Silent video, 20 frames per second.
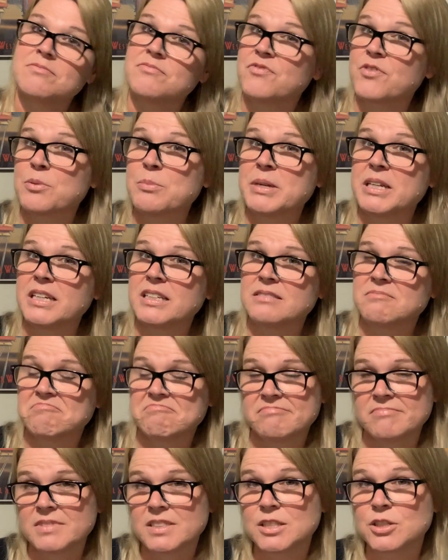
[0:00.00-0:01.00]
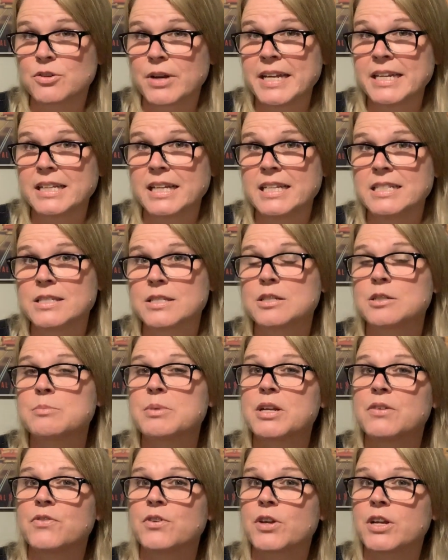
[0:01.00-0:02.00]
For me, great cleanser,
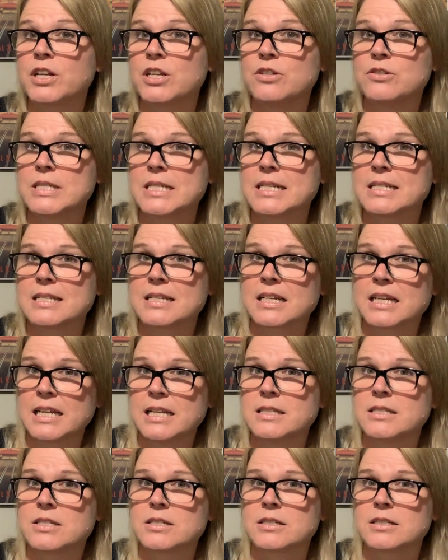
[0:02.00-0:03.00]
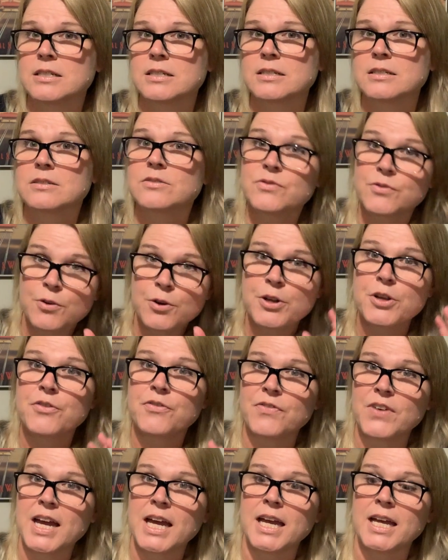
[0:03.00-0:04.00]
but if you're gonna use it as a cleanser for your
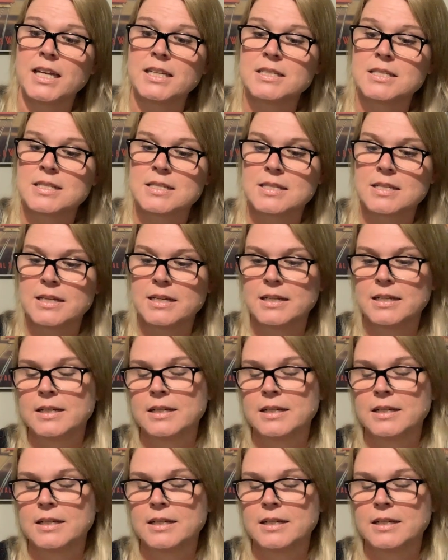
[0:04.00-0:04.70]
face,